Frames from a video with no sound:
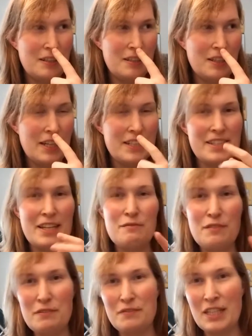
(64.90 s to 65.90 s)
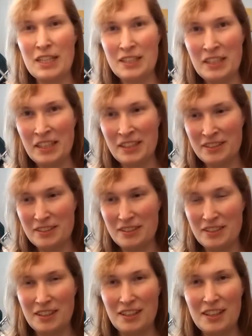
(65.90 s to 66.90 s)
Let's say 15 years.
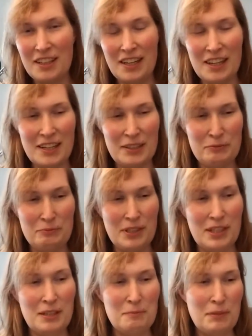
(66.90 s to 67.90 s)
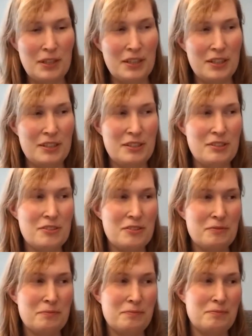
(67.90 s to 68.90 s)
Because
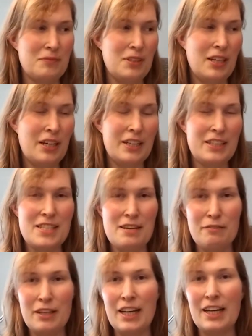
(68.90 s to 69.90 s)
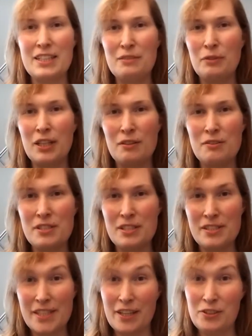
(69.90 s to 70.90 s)
I definitely had it when I was in
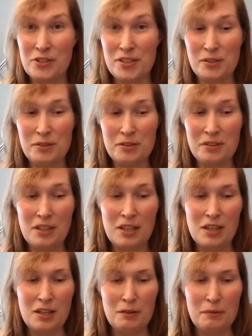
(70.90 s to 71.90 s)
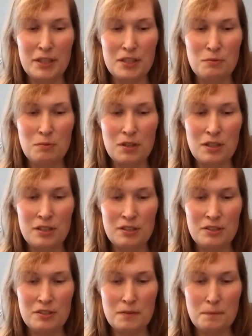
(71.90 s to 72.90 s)
secondary school, which
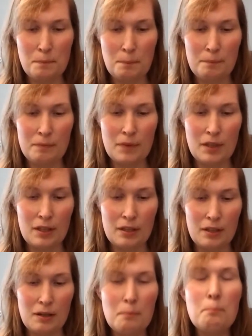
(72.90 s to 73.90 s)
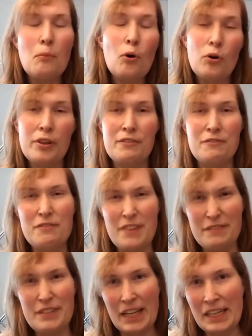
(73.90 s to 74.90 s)
was more than
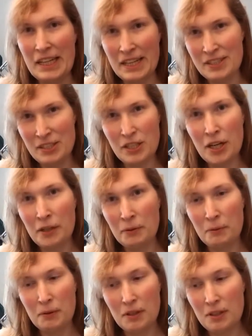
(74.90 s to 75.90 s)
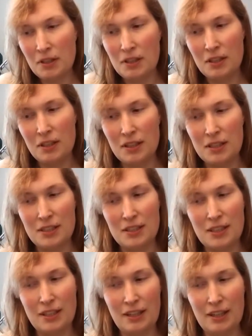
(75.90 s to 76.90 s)
15 years ago,
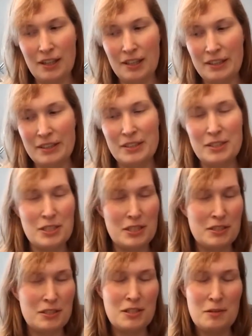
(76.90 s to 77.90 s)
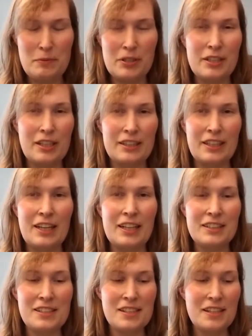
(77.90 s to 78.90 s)
to put it like
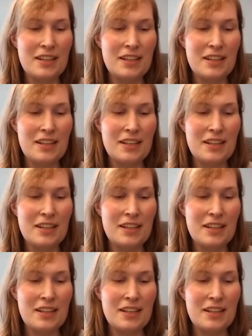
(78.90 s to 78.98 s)
that.